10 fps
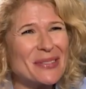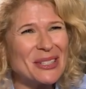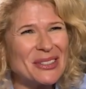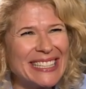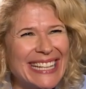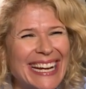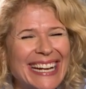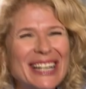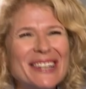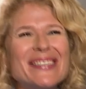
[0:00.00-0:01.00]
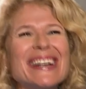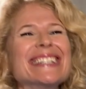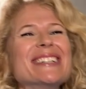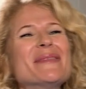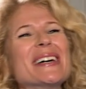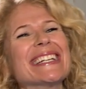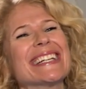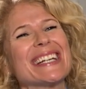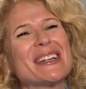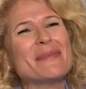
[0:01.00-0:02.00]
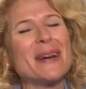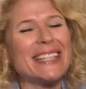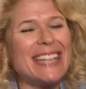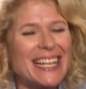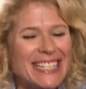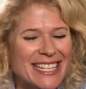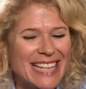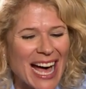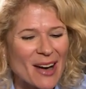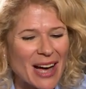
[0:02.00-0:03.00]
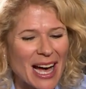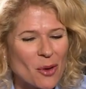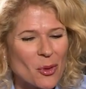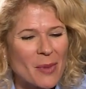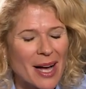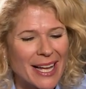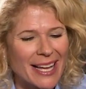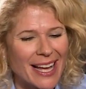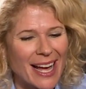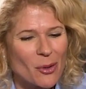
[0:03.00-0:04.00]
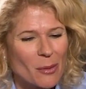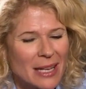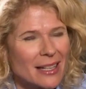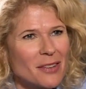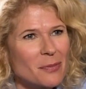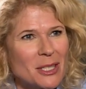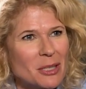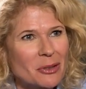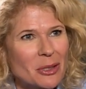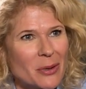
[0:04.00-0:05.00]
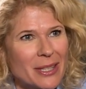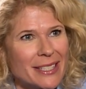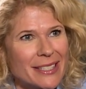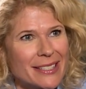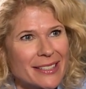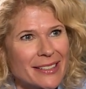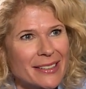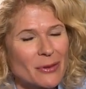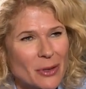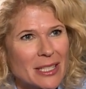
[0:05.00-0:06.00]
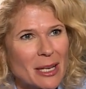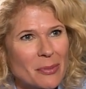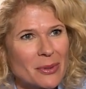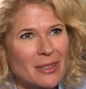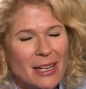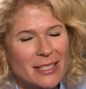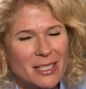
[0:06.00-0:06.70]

you for doing that. But the idea is how will my life be different with this? For example, as a